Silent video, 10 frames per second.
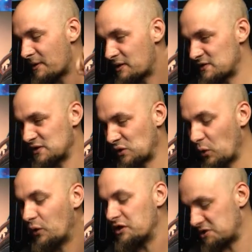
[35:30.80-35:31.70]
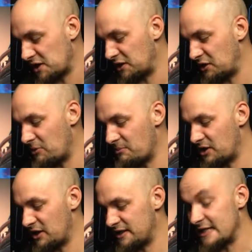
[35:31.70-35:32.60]
Because it's cool when you turn it on,
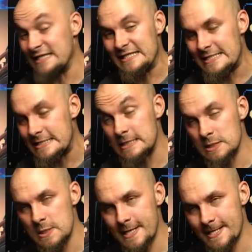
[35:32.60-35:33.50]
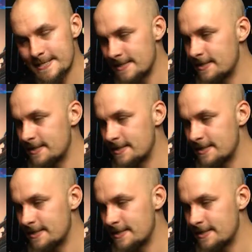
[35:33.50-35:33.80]
but it gets a little annoying.